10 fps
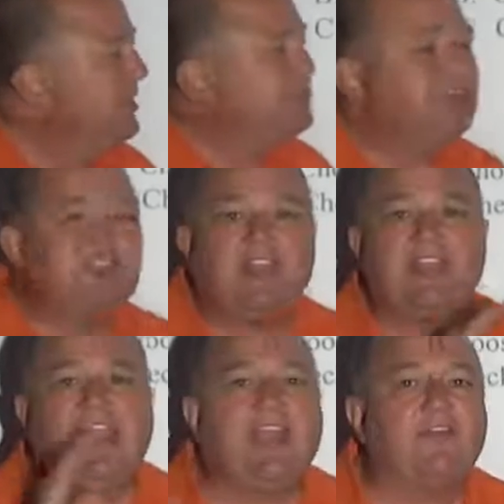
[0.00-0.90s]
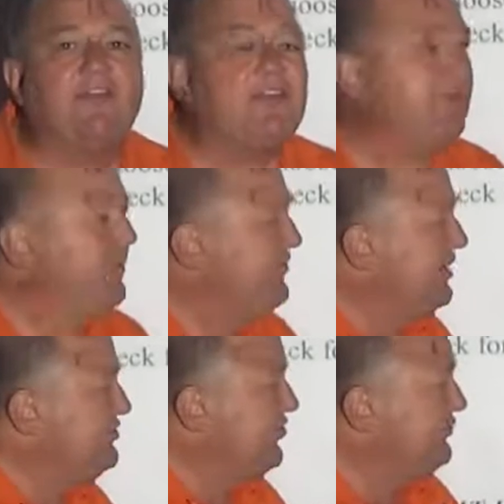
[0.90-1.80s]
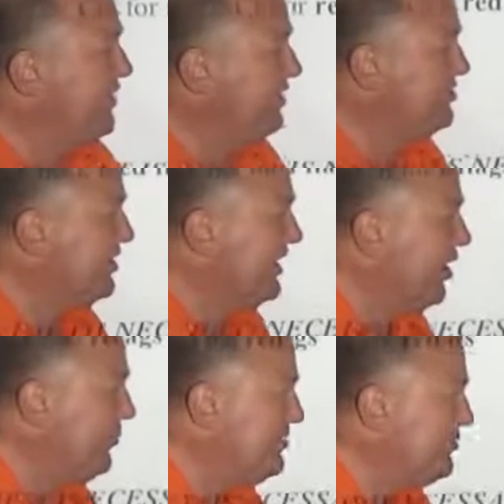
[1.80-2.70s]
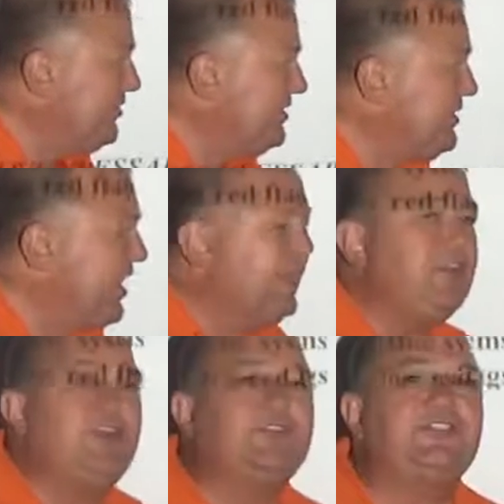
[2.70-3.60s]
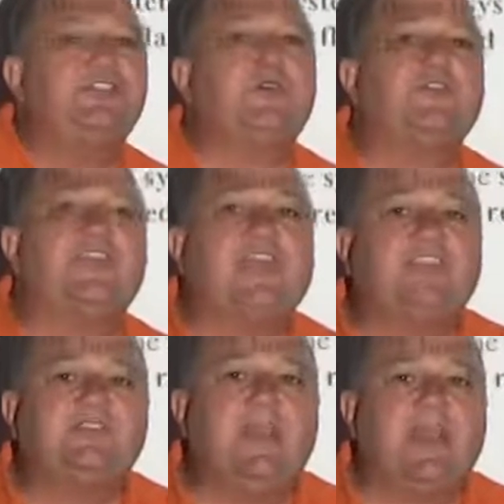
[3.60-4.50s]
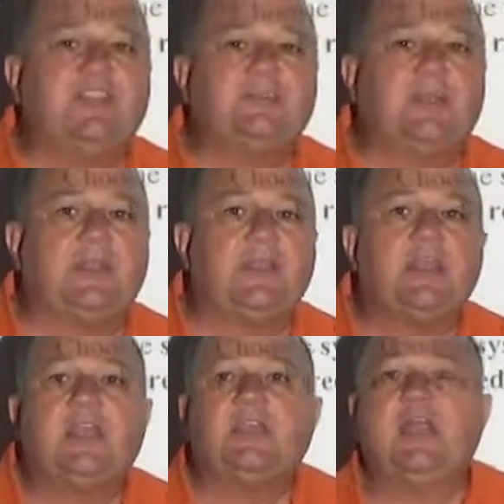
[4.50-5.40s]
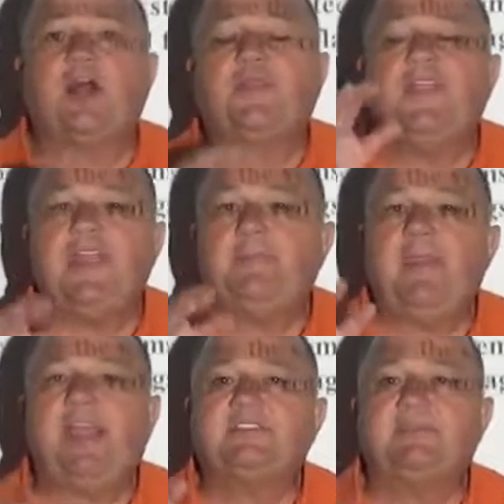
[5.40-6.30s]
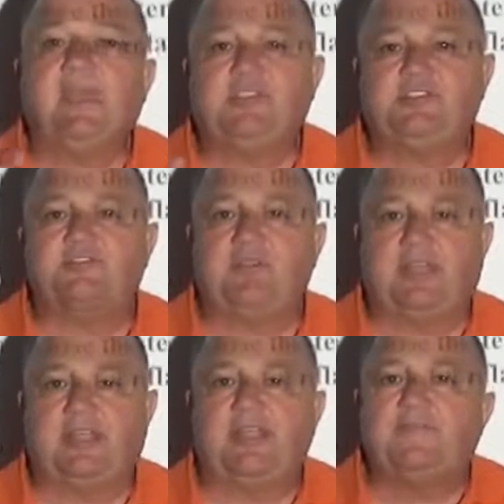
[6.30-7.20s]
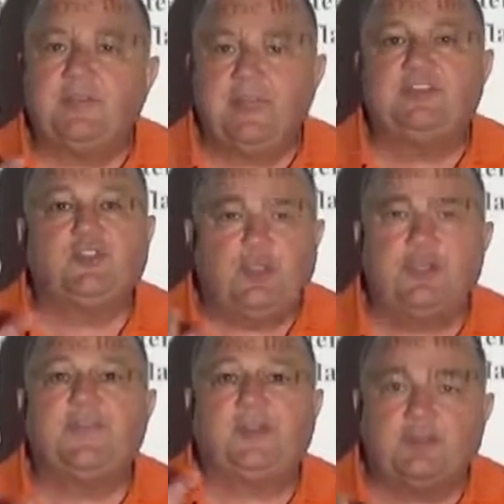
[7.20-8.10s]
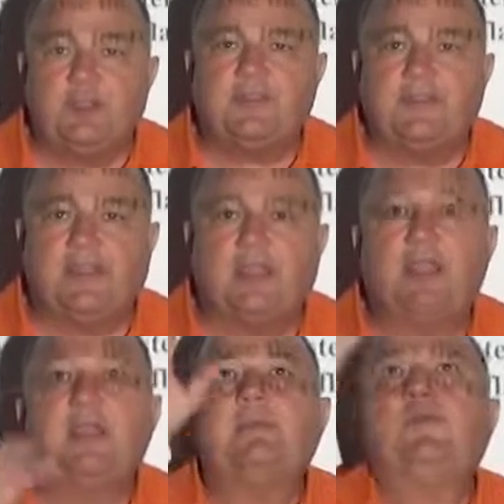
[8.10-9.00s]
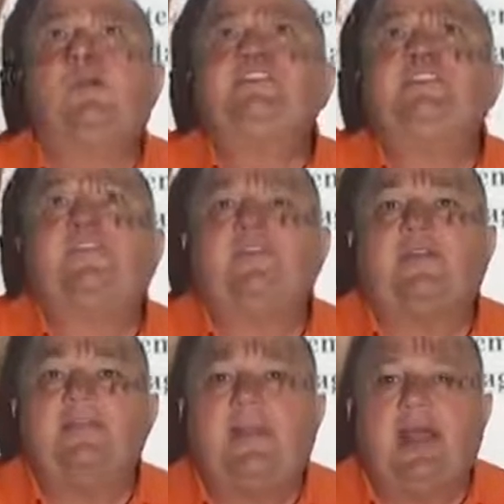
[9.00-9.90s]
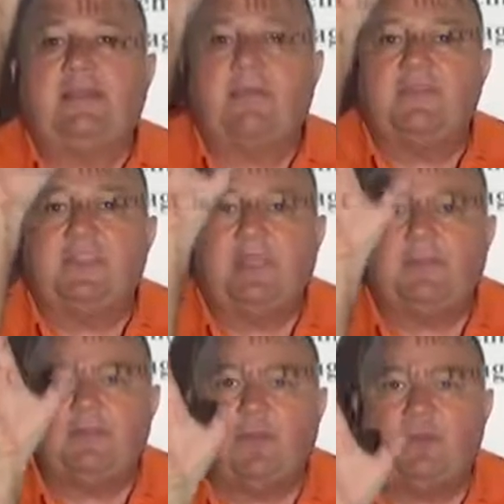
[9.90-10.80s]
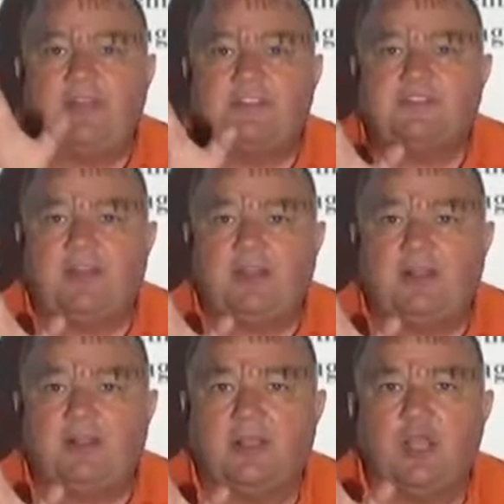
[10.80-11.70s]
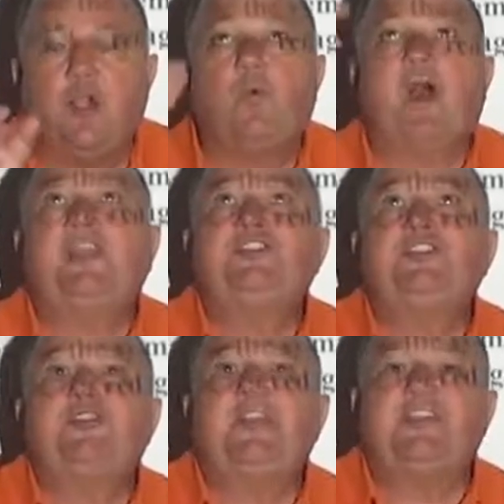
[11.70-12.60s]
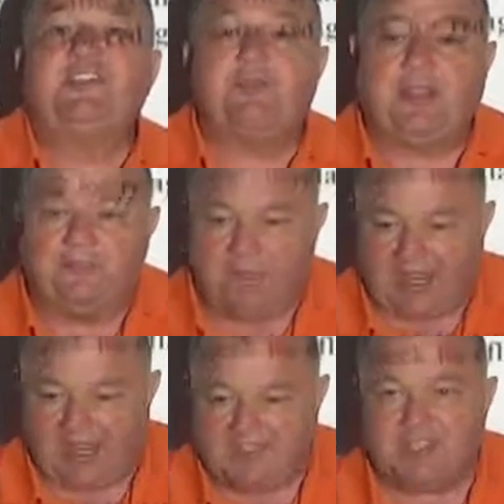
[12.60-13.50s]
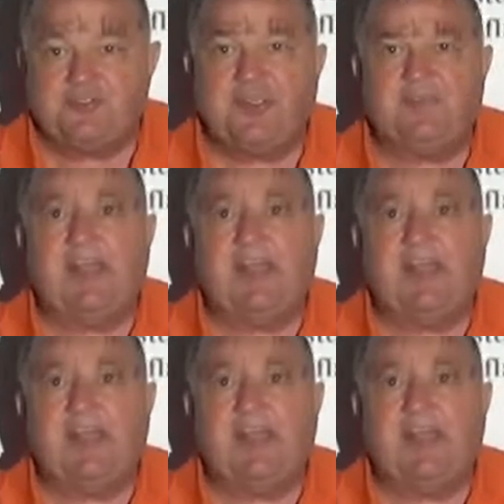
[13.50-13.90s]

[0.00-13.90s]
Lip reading: Just like everything we've done so far, it's going to help us with the diagnosis or the case management. Now think back to page 3. If you need to look there, look there. But what's at the very bottom of the Hippie-Ronell's funnel? Why did you do history? For case history and